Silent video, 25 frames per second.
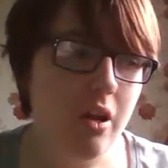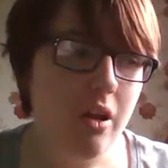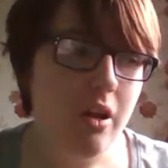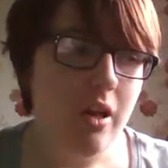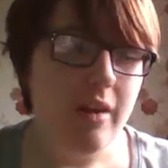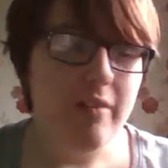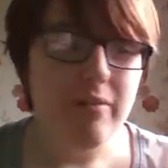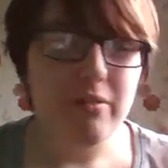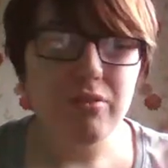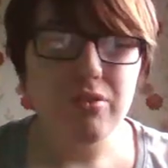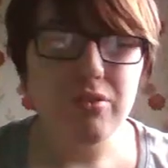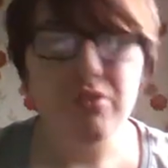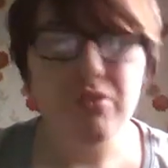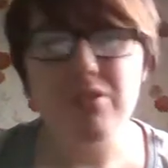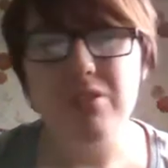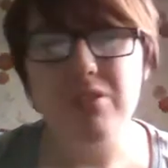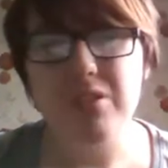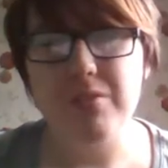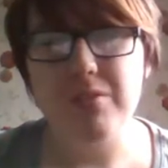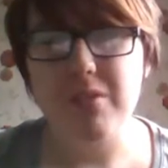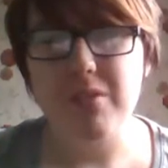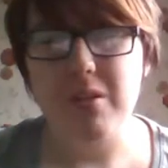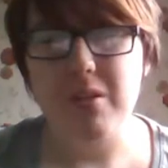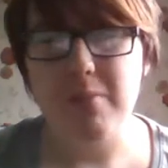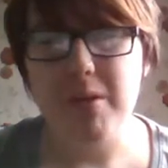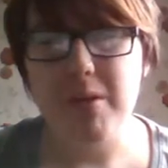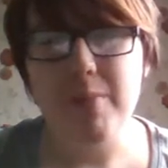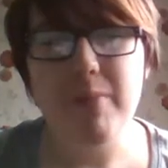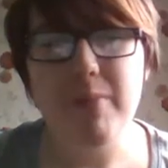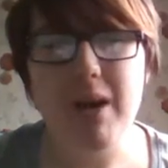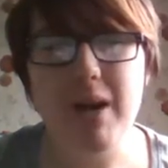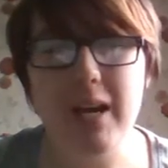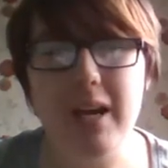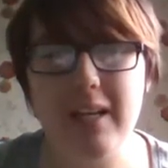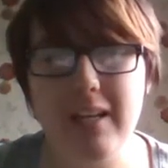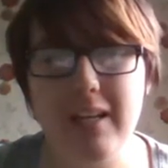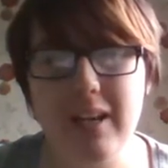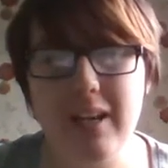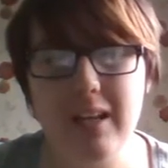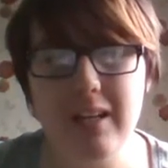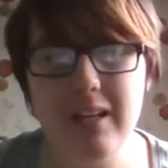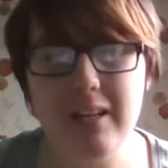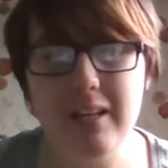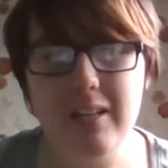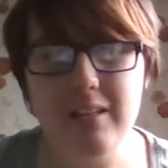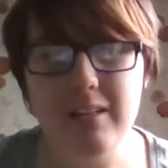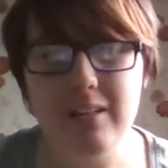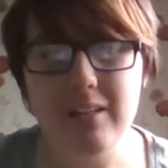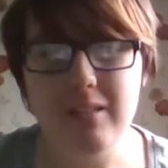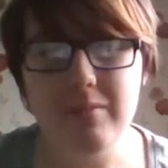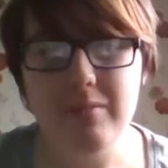everyone thought she was going to be a bad guy.